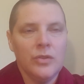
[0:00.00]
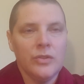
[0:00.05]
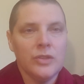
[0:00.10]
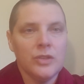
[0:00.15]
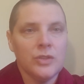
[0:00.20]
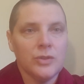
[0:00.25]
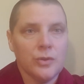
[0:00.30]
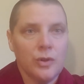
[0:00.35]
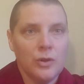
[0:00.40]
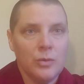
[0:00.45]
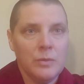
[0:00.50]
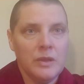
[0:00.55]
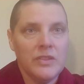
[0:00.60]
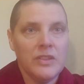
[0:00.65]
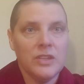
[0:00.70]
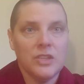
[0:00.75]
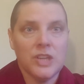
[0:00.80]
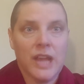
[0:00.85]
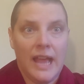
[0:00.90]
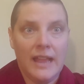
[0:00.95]
trauma,
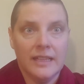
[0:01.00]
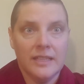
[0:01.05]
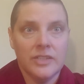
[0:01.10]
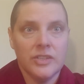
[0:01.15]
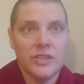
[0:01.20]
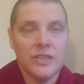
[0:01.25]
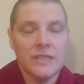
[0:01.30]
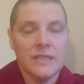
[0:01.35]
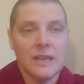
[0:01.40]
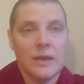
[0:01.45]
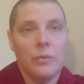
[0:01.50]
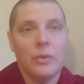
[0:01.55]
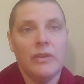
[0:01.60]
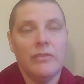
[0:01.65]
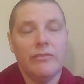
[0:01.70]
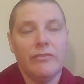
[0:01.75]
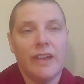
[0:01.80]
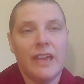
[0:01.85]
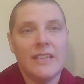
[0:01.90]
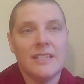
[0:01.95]
the challenges that
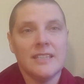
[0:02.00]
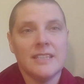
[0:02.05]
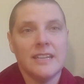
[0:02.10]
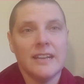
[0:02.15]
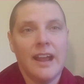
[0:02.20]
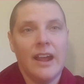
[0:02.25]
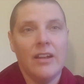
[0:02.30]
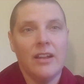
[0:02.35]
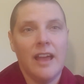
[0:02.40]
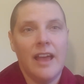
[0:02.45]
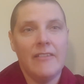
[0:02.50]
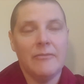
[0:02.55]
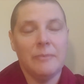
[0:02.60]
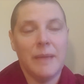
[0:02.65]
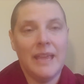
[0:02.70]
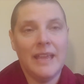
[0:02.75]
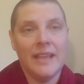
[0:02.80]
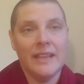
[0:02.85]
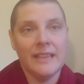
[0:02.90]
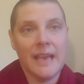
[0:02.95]
we've faced in our life,
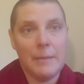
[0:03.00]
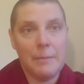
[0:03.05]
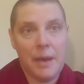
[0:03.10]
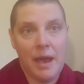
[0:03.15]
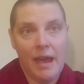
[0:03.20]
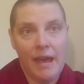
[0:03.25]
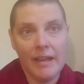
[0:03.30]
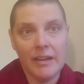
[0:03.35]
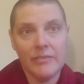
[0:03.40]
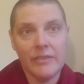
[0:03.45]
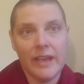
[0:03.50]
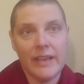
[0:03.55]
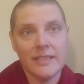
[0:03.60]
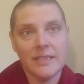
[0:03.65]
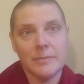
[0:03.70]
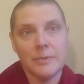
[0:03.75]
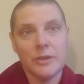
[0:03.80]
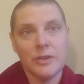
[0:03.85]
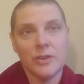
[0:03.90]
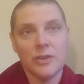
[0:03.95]
making that part of our
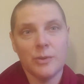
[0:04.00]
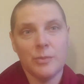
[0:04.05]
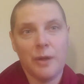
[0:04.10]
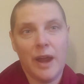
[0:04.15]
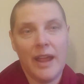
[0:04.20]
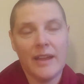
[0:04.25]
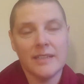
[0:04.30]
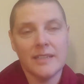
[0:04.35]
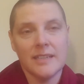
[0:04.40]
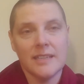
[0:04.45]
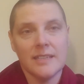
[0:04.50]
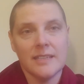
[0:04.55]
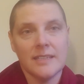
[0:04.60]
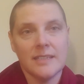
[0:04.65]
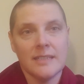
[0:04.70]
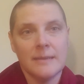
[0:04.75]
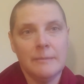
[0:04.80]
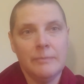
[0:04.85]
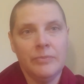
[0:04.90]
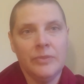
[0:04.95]
spiritual
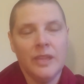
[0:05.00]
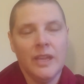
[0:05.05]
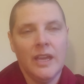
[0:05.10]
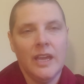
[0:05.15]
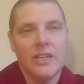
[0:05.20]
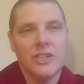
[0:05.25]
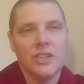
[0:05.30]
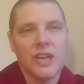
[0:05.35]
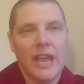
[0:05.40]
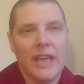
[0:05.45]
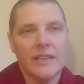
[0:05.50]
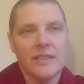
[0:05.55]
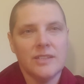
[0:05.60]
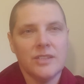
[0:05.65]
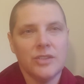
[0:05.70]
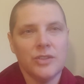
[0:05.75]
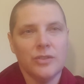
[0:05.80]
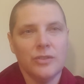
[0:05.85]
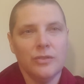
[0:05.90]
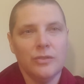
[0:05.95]
practice, a chance
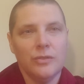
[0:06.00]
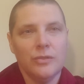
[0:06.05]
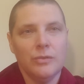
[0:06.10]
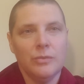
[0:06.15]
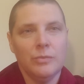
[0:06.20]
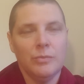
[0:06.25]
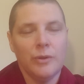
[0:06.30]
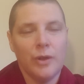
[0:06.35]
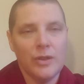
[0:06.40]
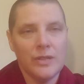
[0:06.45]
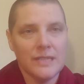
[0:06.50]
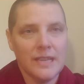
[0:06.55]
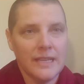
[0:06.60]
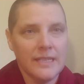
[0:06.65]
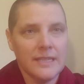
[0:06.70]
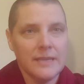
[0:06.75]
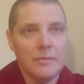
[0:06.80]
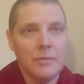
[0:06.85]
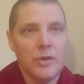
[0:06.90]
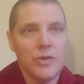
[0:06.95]
to
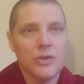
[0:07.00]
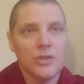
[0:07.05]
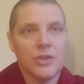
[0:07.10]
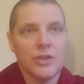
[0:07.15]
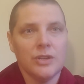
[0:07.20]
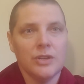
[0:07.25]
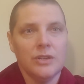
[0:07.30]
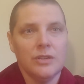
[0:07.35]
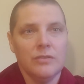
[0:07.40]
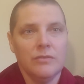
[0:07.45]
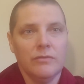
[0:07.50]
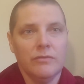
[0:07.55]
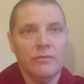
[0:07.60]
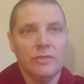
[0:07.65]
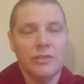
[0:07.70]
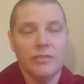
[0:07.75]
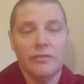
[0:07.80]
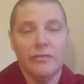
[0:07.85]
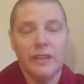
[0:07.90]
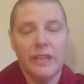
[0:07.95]
process emotion,
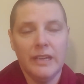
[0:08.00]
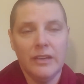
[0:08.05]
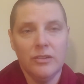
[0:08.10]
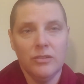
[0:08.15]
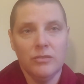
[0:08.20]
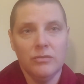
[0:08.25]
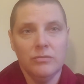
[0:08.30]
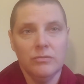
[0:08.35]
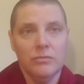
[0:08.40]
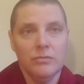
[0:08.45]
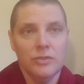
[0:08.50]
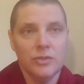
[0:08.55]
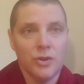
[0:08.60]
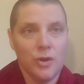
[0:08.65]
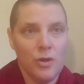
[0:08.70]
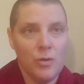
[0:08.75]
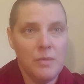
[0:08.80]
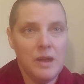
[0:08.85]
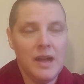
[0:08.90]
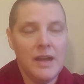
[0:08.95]
to feel
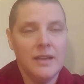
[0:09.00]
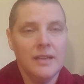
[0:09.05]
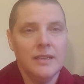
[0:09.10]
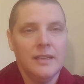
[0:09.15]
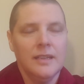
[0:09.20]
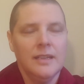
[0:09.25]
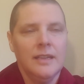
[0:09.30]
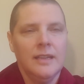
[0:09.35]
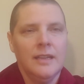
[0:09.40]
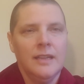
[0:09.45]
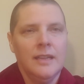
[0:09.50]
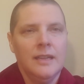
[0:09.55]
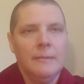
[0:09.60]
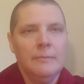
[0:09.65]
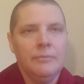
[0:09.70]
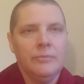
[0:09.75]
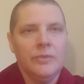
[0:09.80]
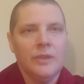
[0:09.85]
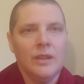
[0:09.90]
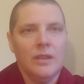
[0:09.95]
trauma
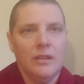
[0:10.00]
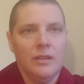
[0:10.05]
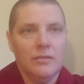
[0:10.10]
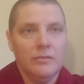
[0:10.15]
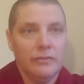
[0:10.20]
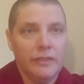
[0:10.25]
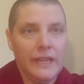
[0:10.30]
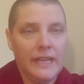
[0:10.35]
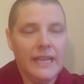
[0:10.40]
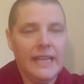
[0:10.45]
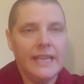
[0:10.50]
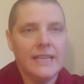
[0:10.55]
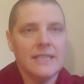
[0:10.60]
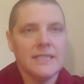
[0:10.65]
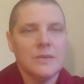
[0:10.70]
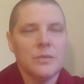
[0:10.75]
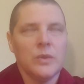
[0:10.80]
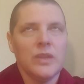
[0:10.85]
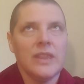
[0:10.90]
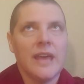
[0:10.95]
and
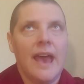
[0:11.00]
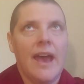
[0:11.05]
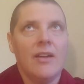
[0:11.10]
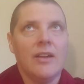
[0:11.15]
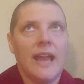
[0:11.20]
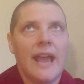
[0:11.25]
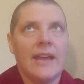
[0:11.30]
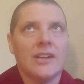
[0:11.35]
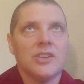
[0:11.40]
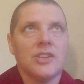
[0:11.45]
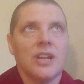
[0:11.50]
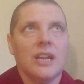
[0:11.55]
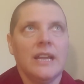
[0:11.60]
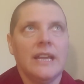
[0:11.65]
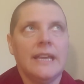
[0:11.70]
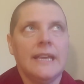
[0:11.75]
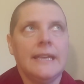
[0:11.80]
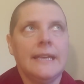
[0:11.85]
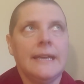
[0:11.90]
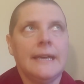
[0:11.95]
feelings without
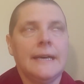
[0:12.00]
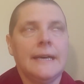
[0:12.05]
actually